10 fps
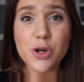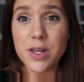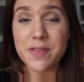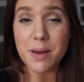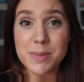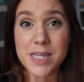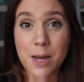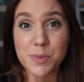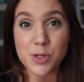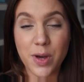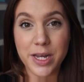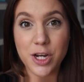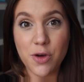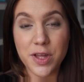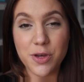Make sure to thumbs up so I
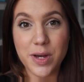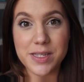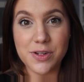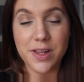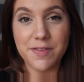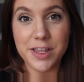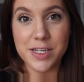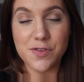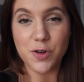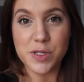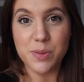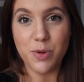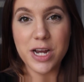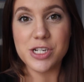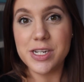know that you guys are loving these first
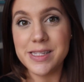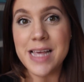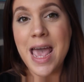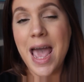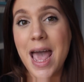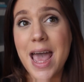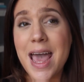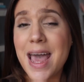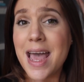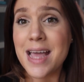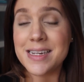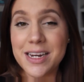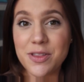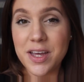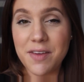impressions. And
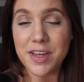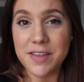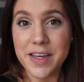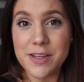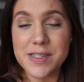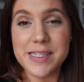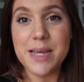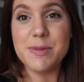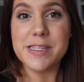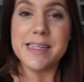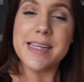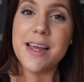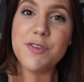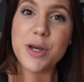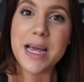I don't think I have anything else to say besides
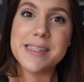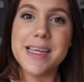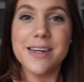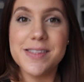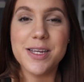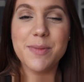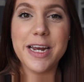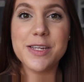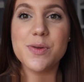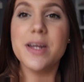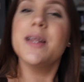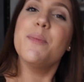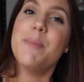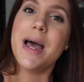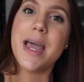I love you guys, and I'll see you in my next
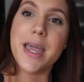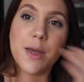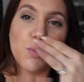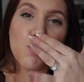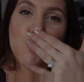one. Bye!